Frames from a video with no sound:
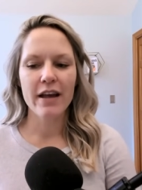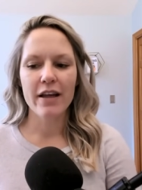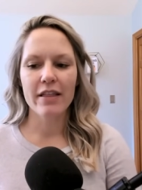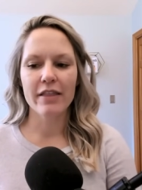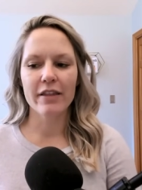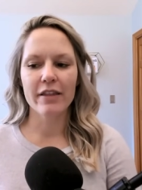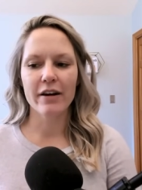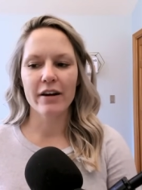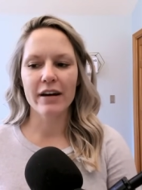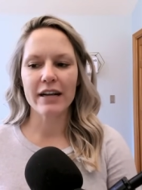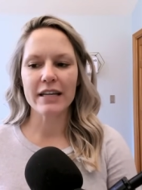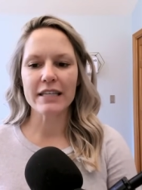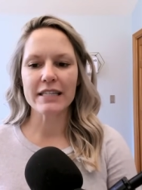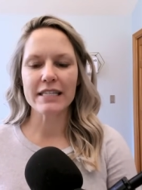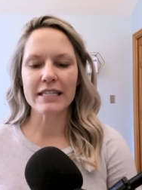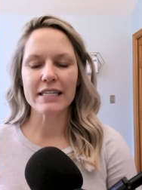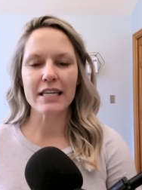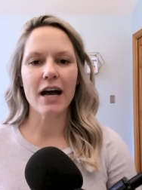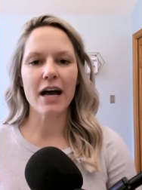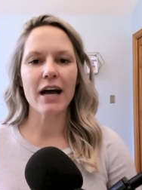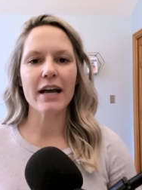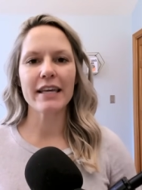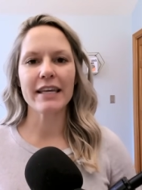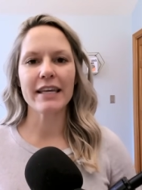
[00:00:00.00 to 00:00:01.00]
There is
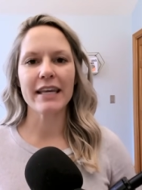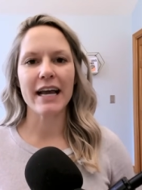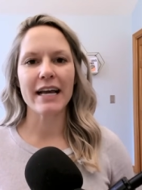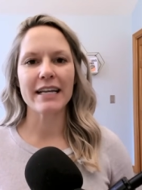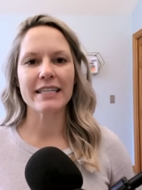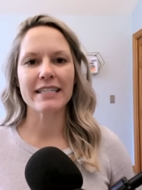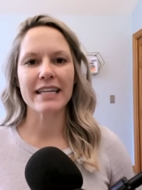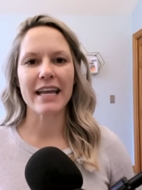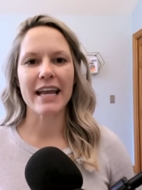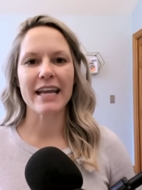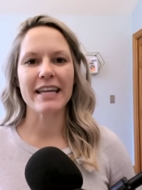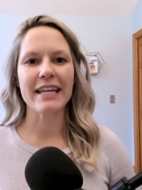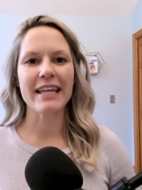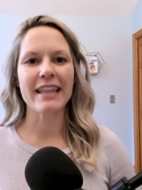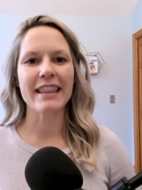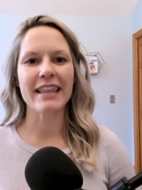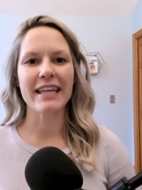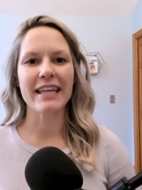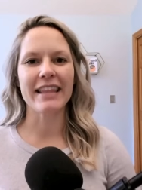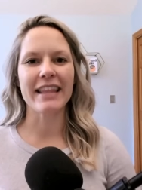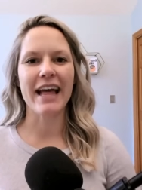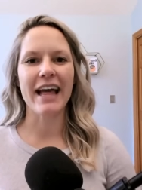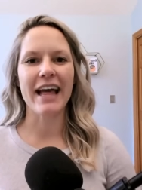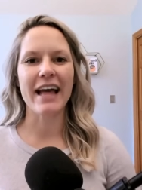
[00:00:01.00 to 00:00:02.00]
not yet
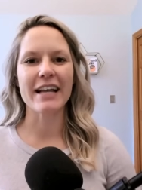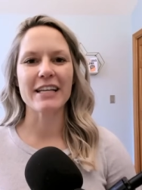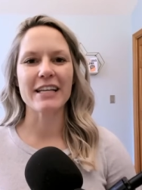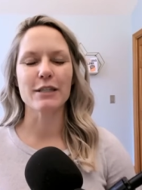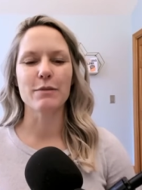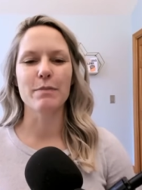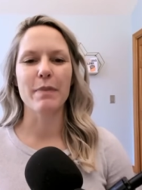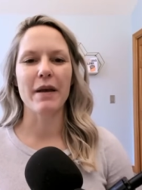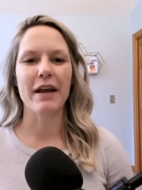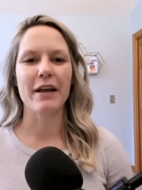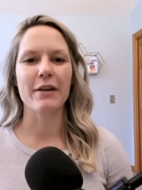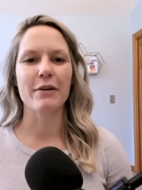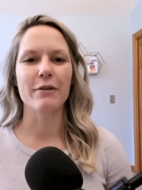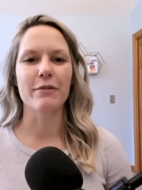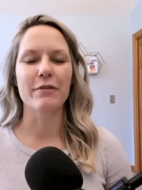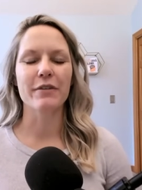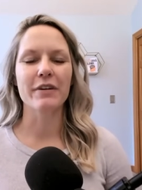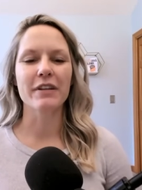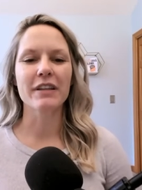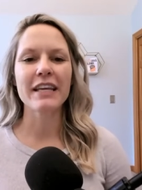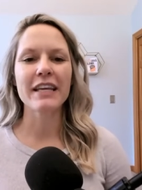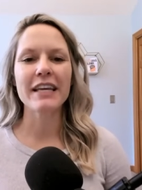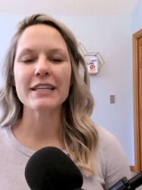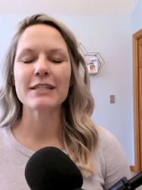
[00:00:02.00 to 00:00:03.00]
anything that has been
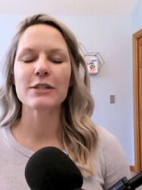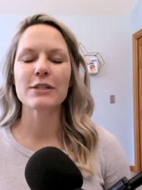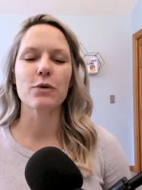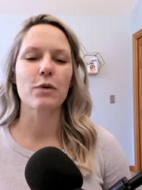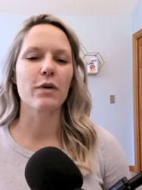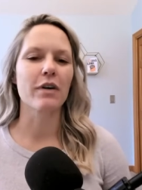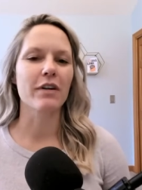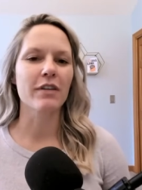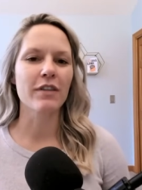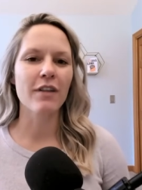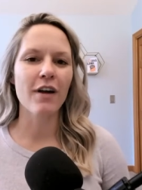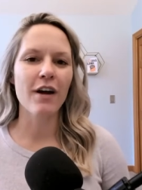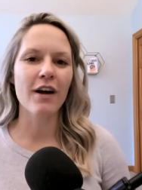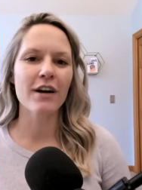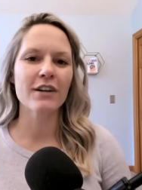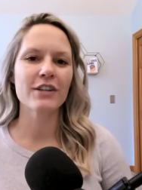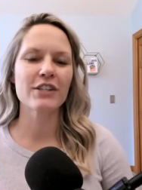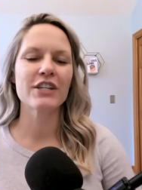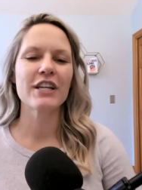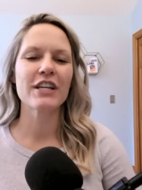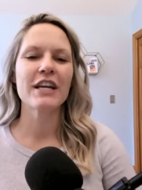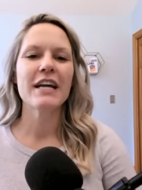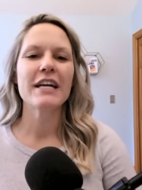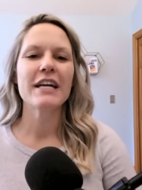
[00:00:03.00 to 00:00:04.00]
released or
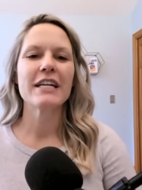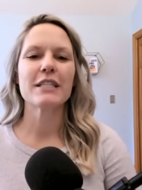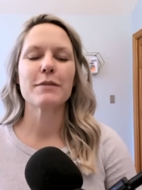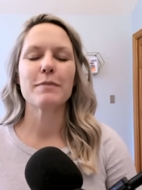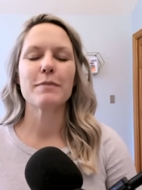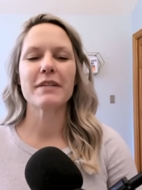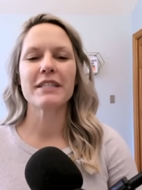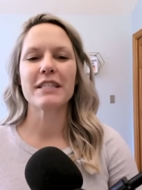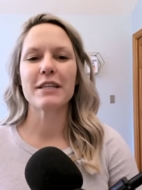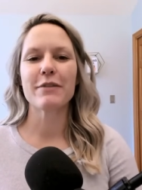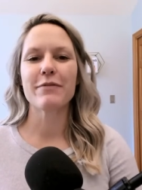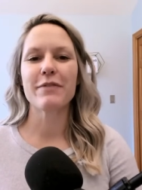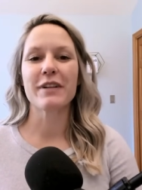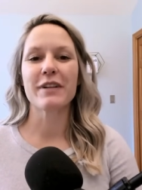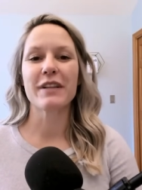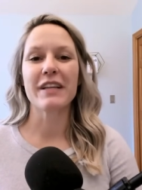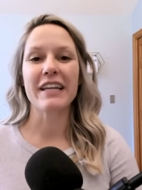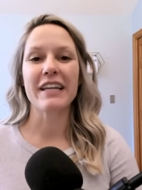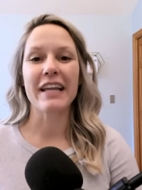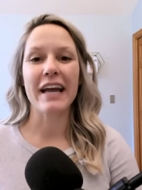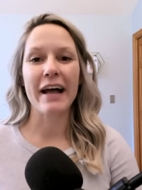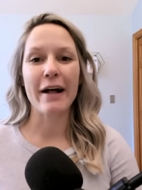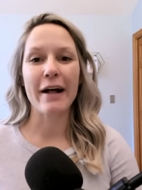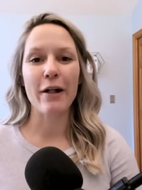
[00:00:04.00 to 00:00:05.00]
launched specifically
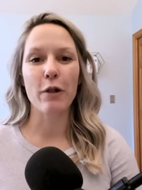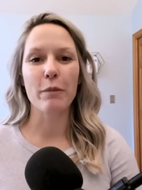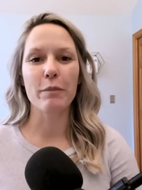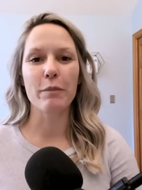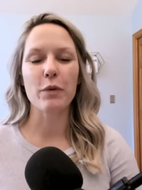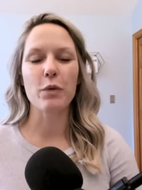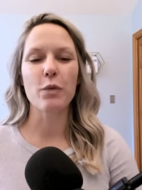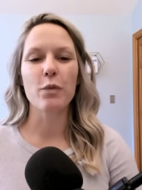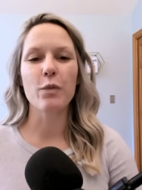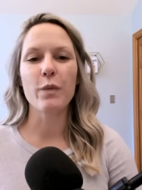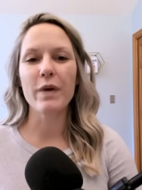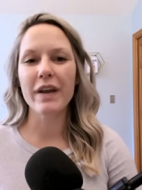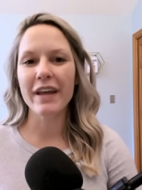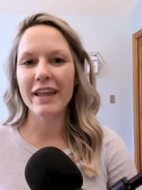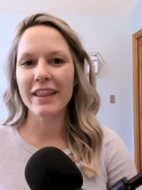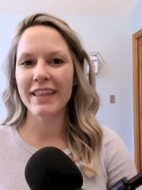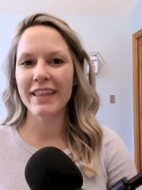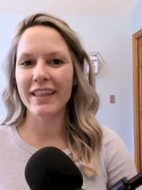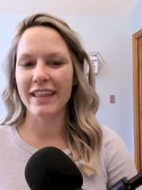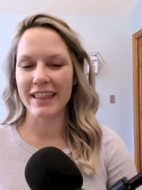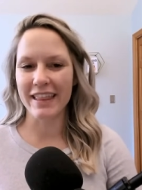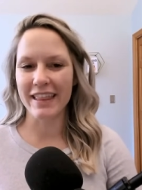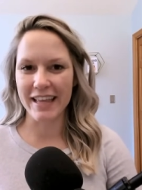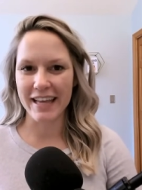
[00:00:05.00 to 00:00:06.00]
to help with
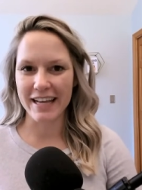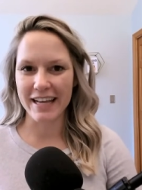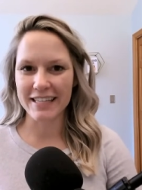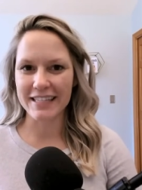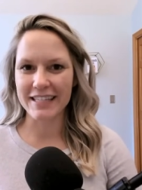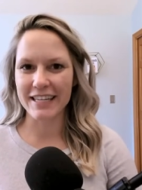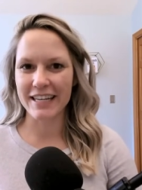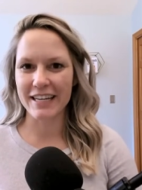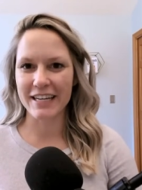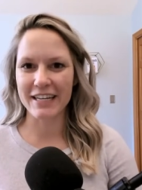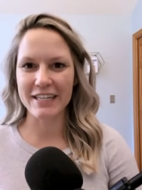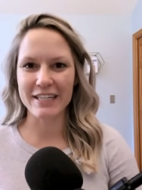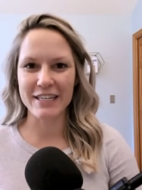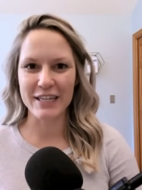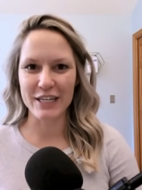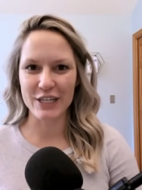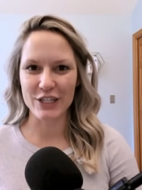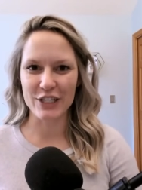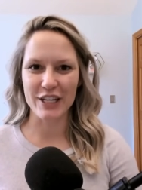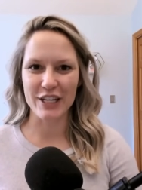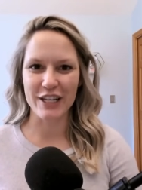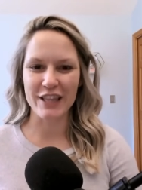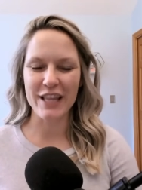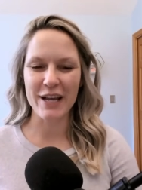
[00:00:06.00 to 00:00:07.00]
this
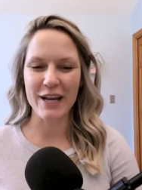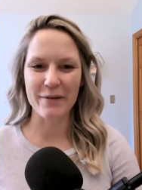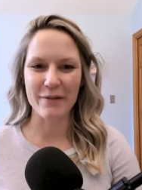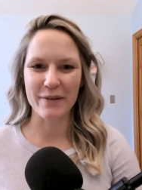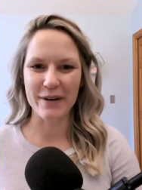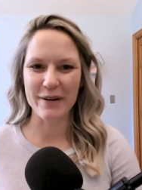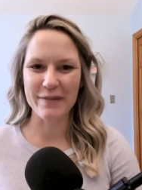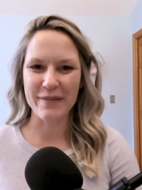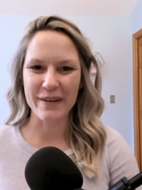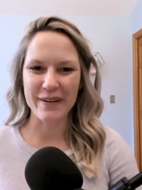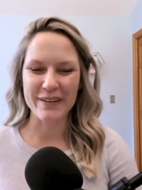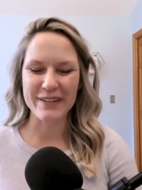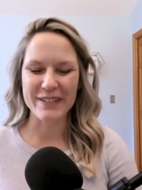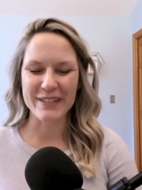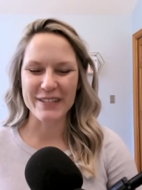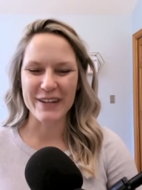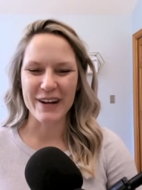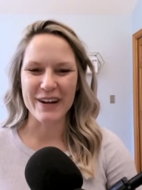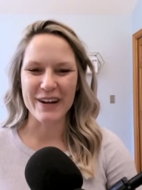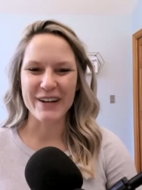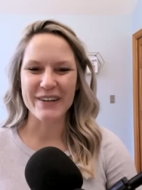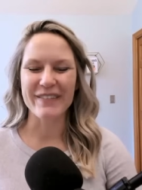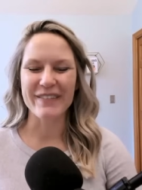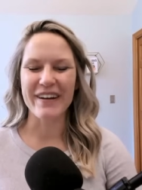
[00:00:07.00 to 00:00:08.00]
condition that we're about to
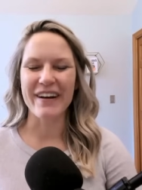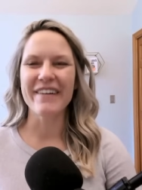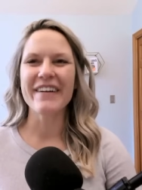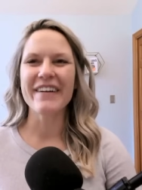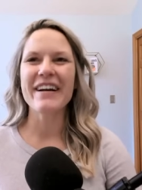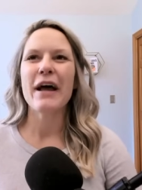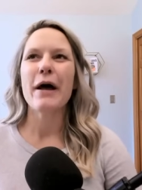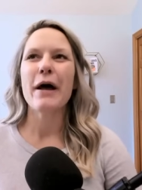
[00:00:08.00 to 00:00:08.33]
talk about,